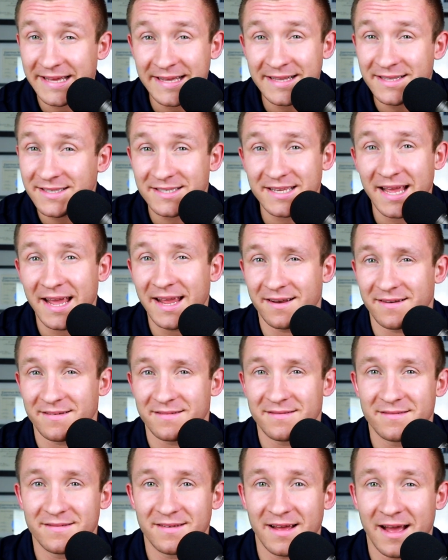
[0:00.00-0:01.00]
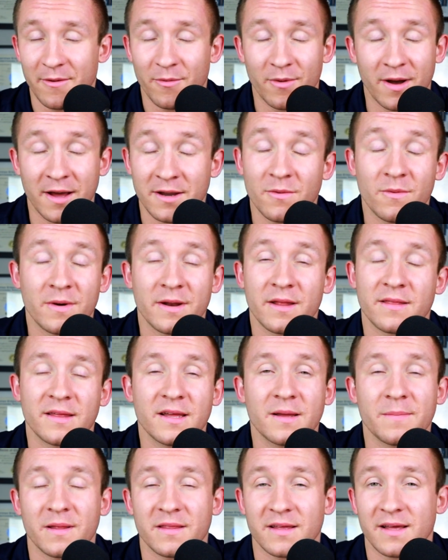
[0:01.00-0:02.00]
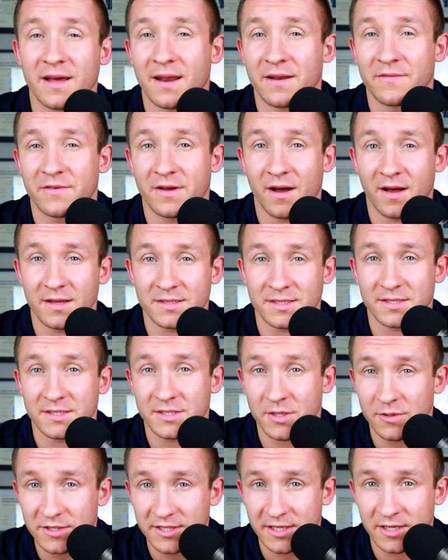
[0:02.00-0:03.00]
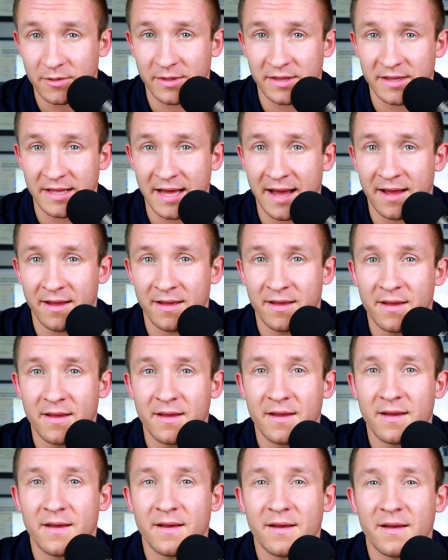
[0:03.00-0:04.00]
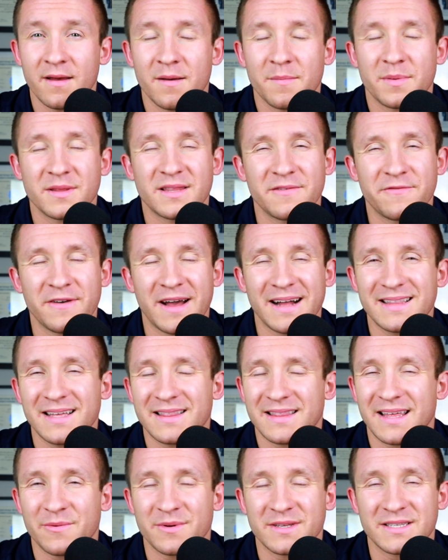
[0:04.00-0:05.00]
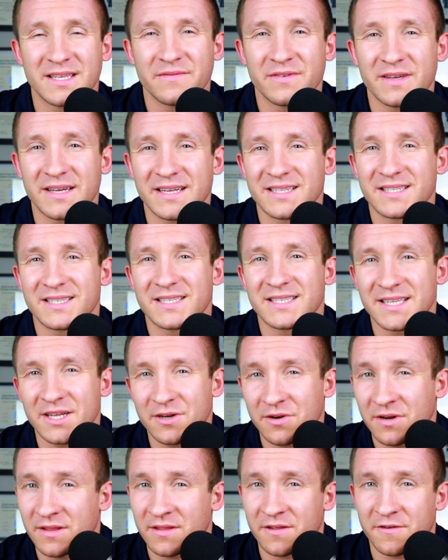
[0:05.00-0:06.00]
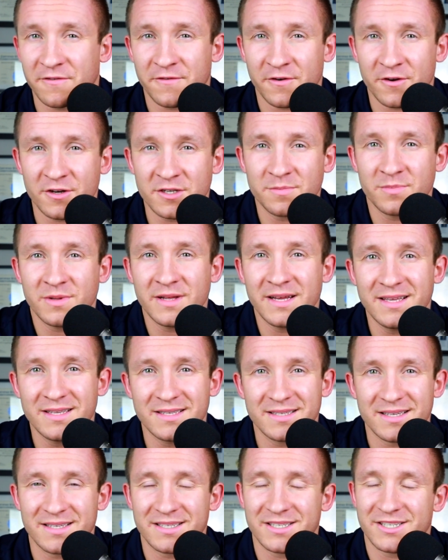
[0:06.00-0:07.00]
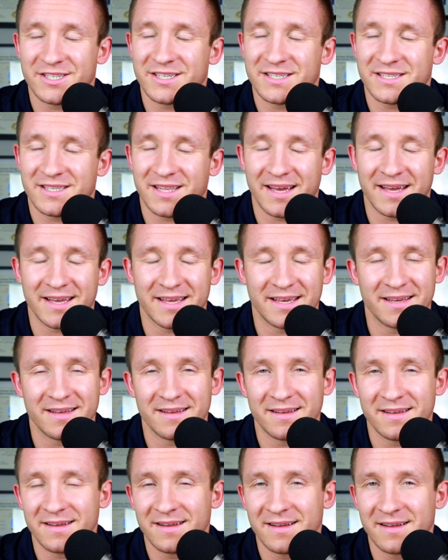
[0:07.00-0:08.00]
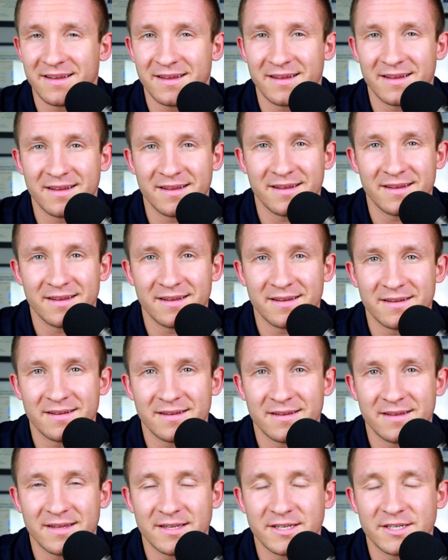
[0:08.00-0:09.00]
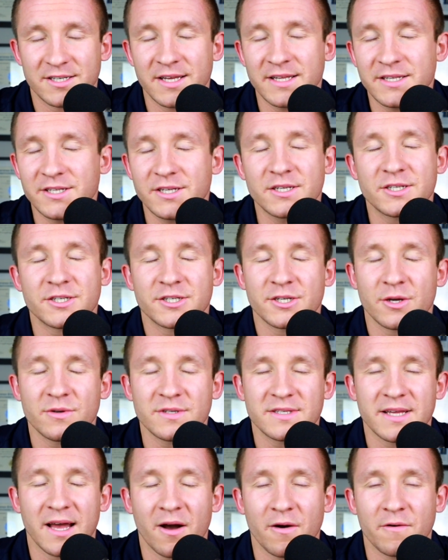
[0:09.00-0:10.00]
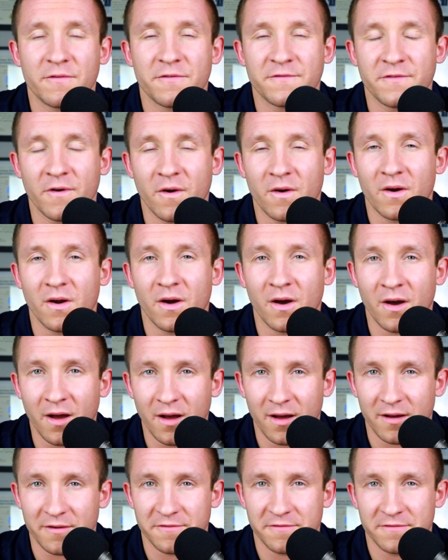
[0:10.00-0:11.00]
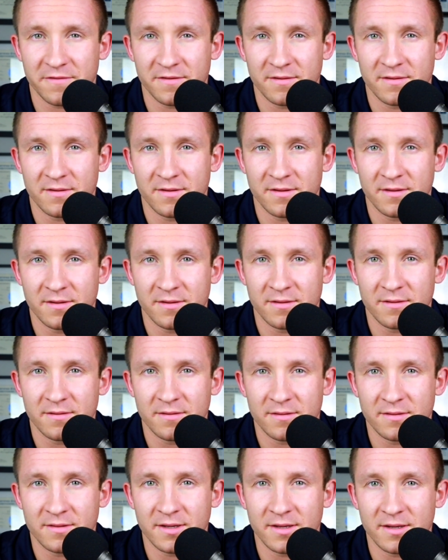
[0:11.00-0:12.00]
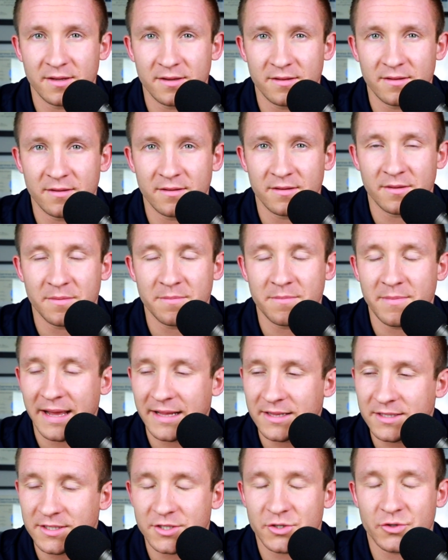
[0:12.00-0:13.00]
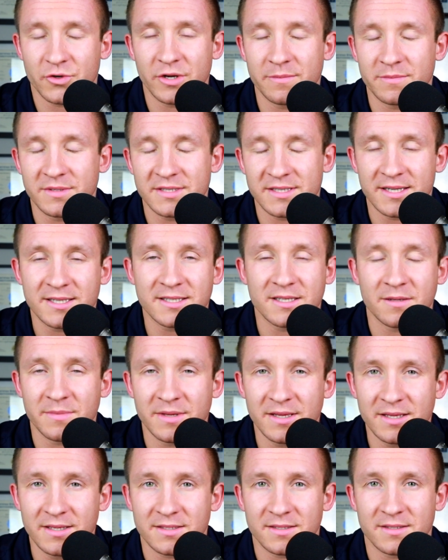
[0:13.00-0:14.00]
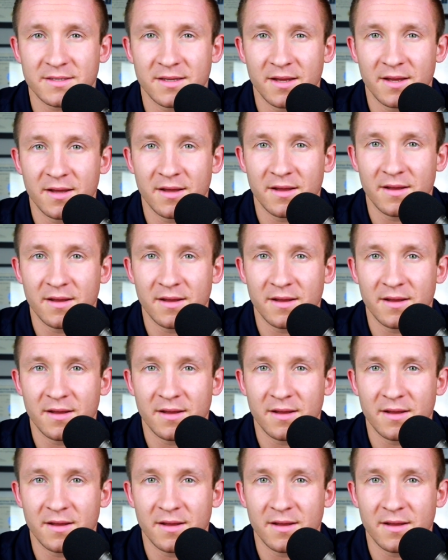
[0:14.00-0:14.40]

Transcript: Insane. I, I don't want to think about the kind of costs associated with that. But the fact that that was even considered in the first place is just like, it just shows how far off the the mainstream system is